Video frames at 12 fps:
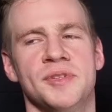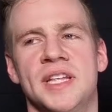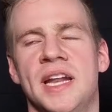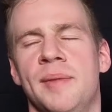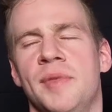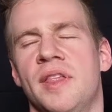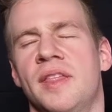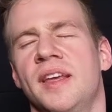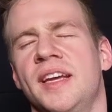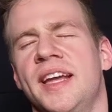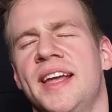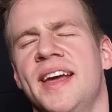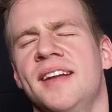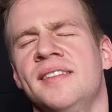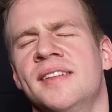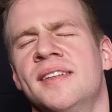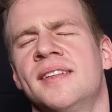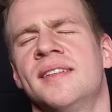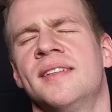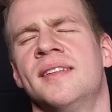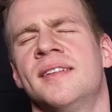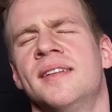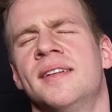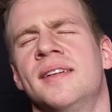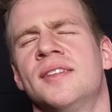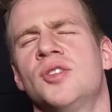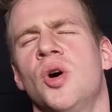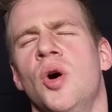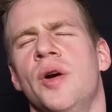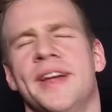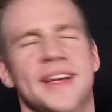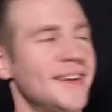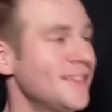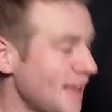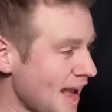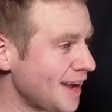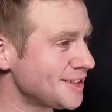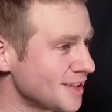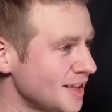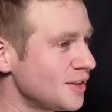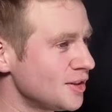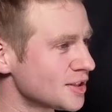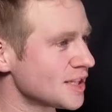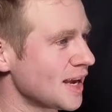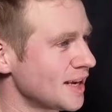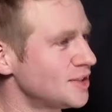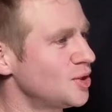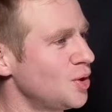was the name of the thing again? Tory. That actually looks like a